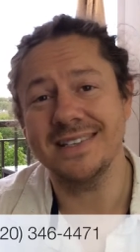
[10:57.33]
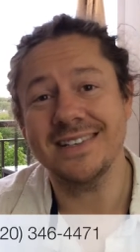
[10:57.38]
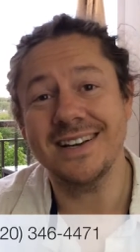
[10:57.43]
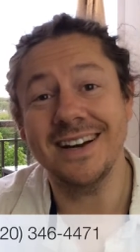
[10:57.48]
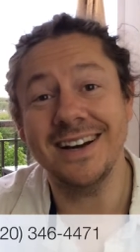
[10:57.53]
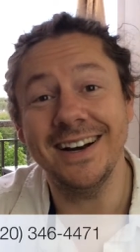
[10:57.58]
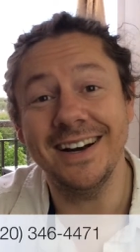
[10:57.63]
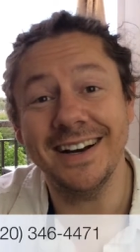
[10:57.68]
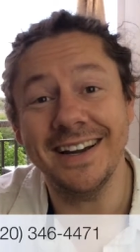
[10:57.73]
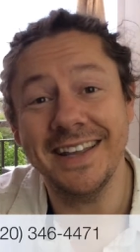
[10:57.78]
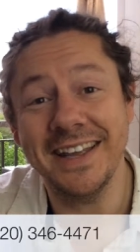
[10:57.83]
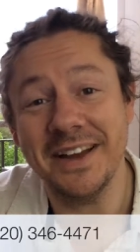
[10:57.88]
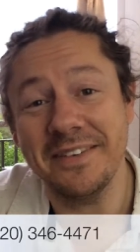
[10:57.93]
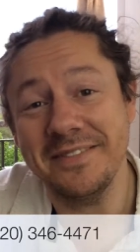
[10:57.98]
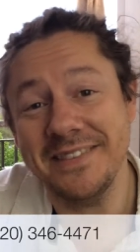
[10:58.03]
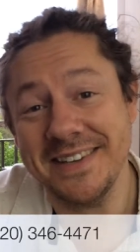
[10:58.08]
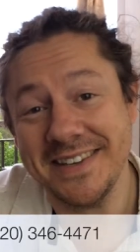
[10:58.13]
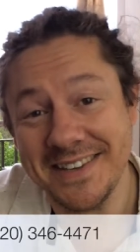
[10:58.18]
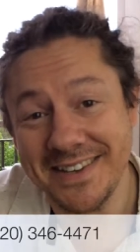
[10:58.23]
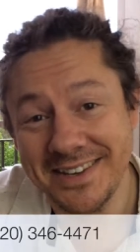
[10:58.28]
entirely
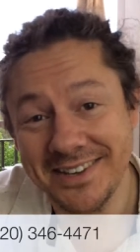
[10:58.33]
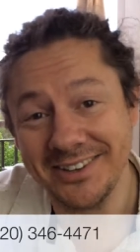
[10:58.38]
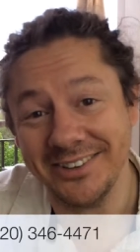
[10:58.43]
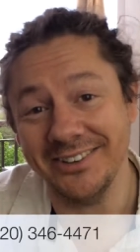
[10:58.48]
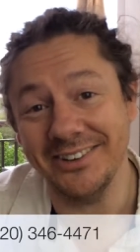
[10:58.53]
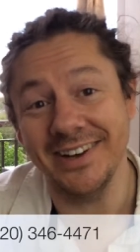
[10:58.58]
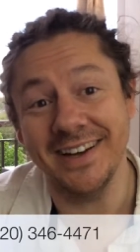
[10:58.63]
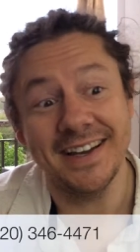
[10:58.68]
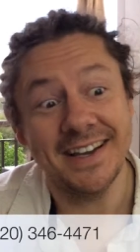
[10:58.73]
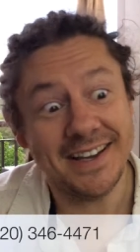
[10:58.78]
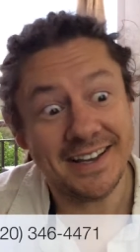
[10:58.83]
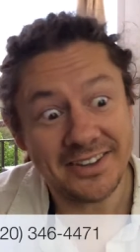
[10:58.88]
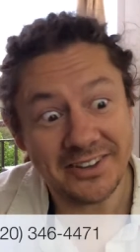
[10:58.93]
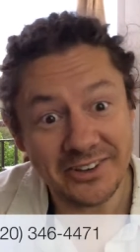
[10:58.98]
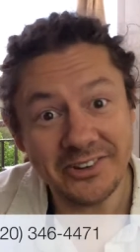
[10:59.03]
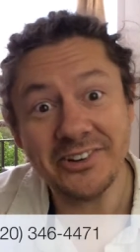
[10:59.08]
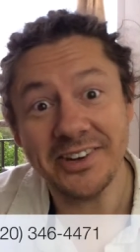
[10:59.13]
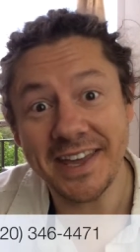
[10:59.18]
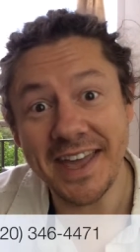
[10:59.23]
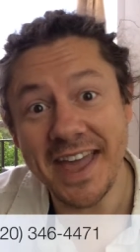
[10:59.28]
up to you.
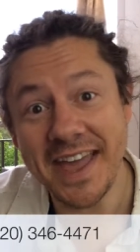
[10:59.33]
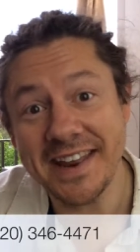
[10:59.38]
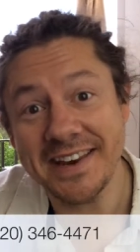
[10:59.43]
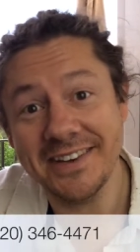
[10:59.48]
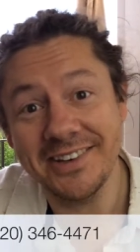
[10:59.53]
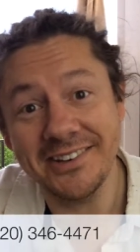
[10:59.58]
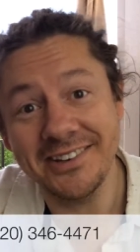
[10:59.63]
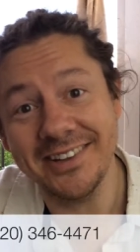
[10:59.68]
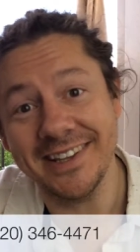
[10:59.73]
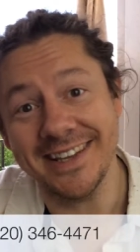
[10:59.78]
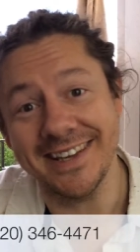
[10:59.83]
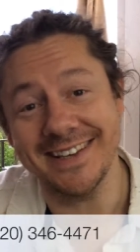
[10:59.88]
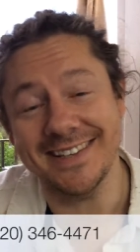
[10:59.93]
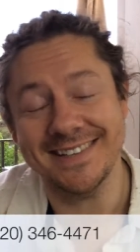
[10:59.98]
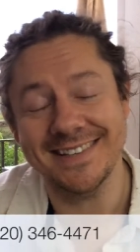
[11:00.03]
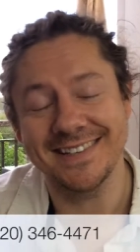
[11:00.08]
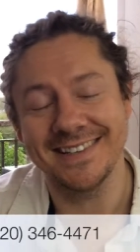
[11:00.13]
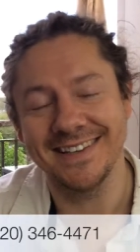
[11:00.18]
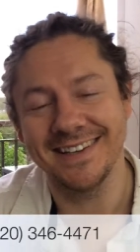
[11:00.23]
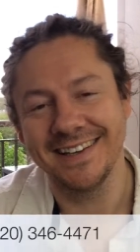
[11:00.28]
You can do
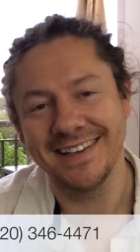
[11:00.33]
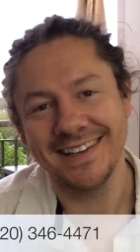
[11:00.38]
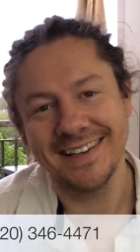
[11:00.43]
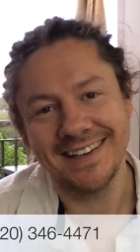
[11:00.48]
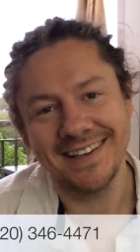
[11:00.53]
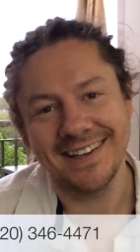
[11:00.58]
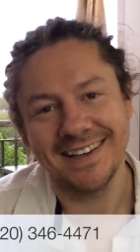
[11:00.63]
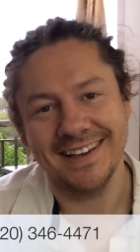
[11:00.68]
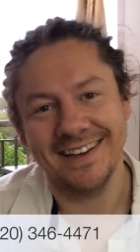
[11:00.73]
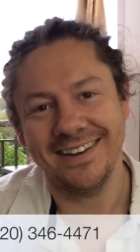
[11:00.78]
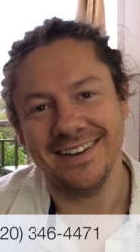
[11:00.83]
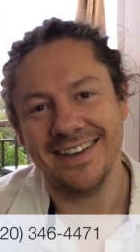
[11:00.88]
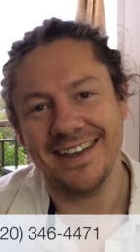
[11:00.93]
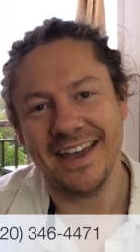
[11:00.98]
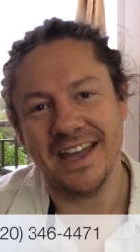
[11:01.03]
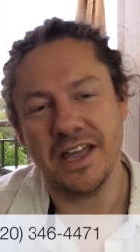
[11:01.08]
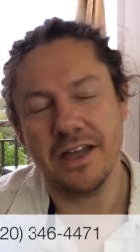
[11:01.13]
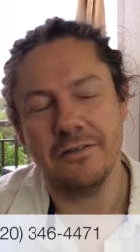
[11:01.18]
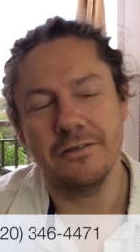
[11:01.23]
this, okay?